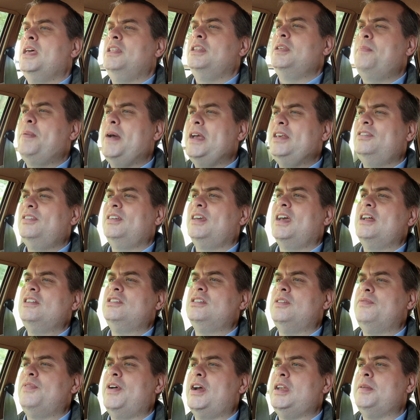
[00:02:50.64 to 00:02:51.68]
The basic
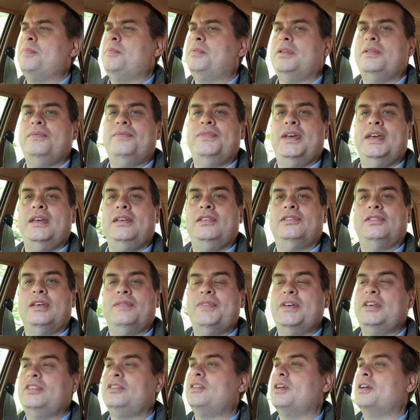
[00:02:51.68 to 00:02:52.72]
engine available in these in
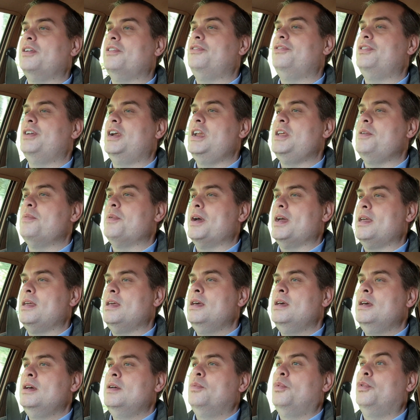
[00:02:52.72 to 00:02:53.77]
this country anyway
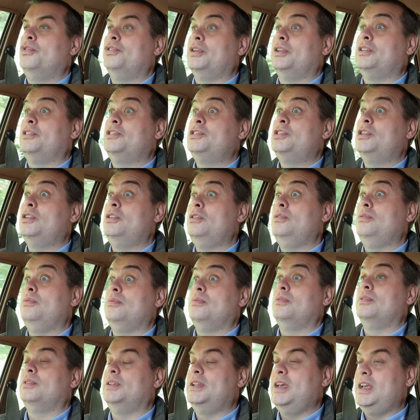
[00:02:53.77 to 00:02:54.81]
was a two
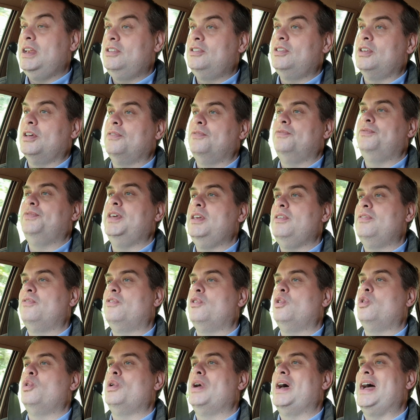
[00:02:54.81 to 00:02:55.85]
litre V
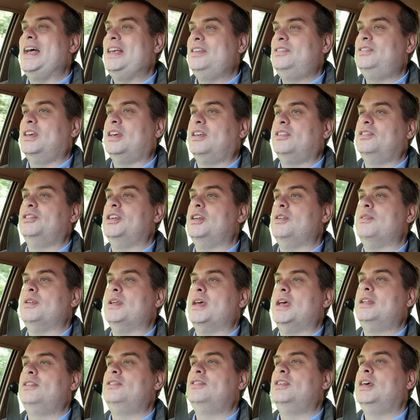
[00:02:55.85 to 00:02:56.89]
four Essex
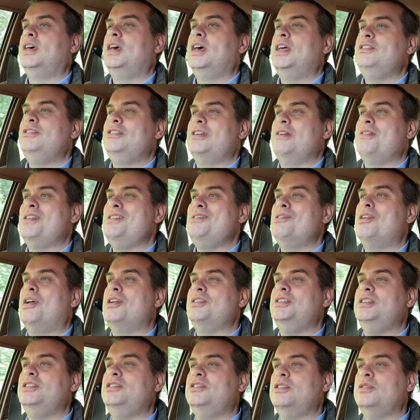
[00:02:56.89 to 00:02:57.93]
unit generating
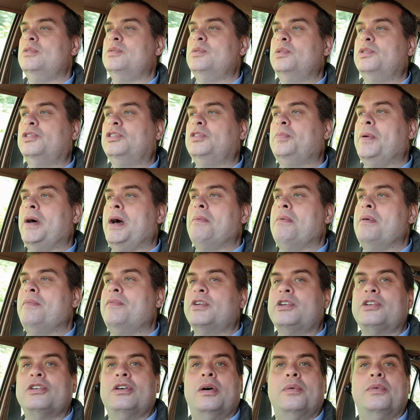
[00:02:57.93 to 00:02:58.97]
ninety-two horsepower when
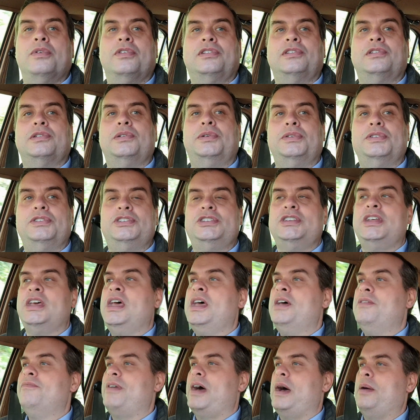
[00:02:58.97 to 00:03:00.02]
the car was launched.
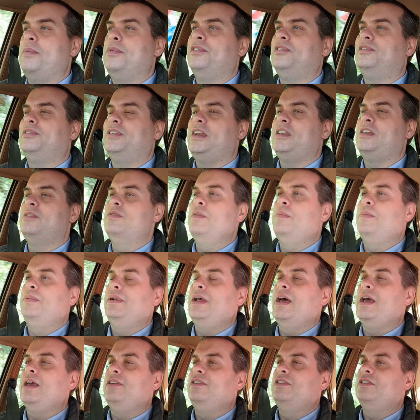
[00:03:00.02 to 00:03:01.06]
That was later
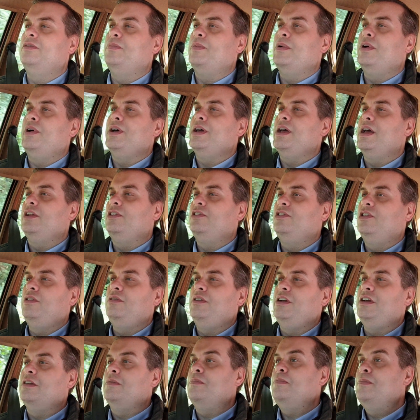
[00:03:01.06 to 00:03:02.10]
replaced by a two
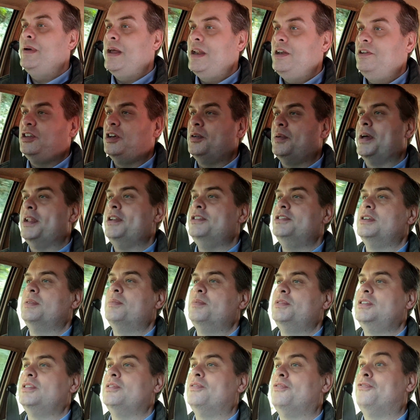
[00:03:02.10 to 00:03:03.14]
litre Pinto engine,
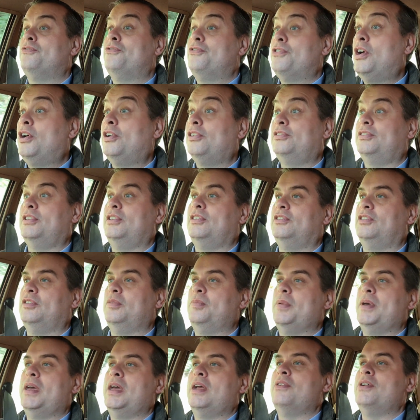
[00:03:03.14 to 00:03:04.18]
which is a vastly
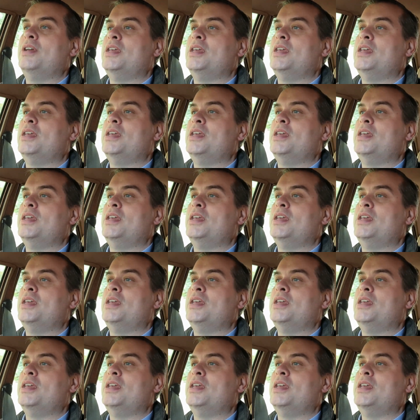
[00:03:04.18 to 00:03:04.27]
superior